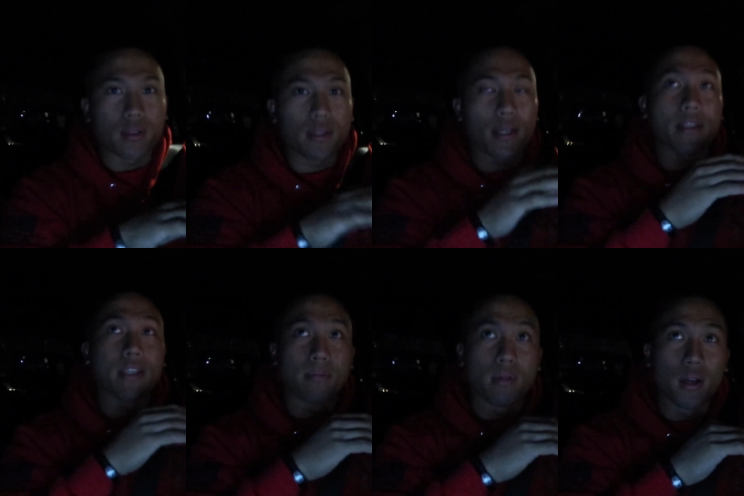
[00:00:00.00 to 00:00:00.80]
because I
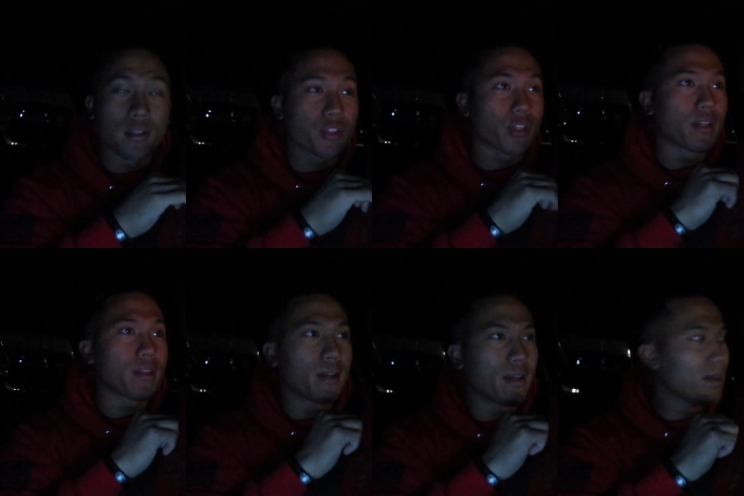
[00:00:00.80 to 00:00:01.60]
keep launching it
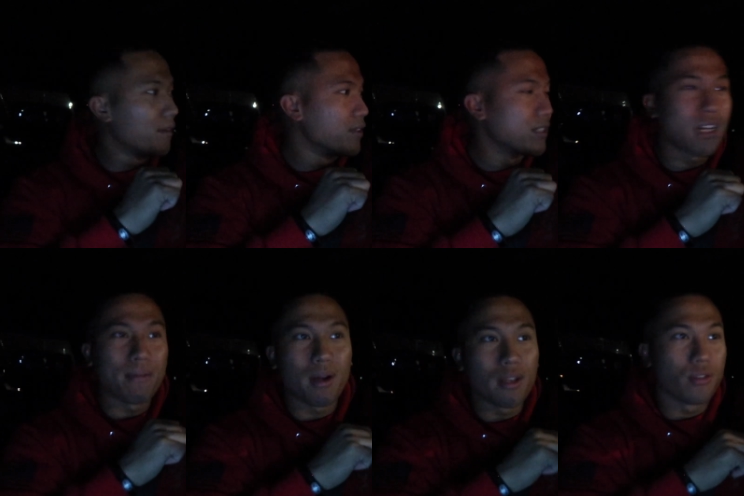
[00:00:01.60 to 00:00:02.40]
every
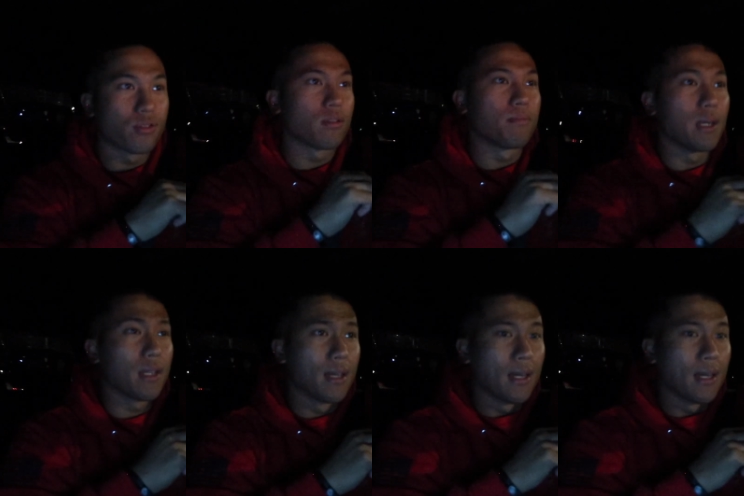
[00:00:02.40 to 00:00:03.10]
time I use it. But